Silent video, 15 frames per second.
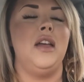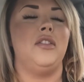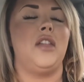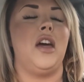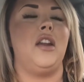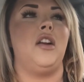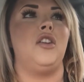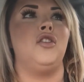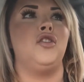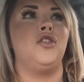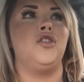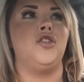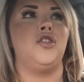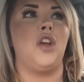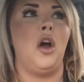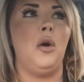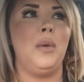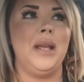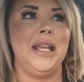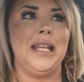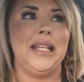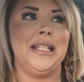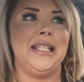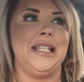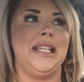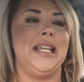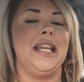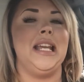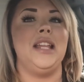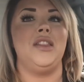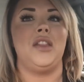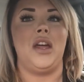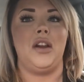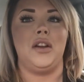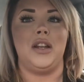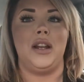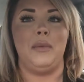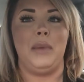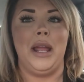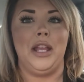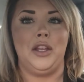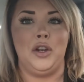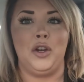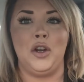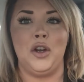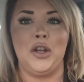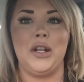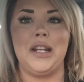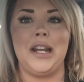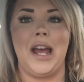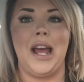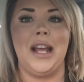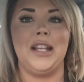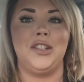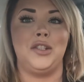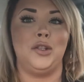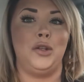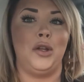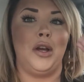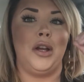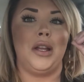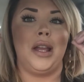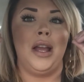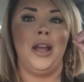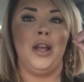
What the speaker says: that are so easy, that are going to make your hooded eyes look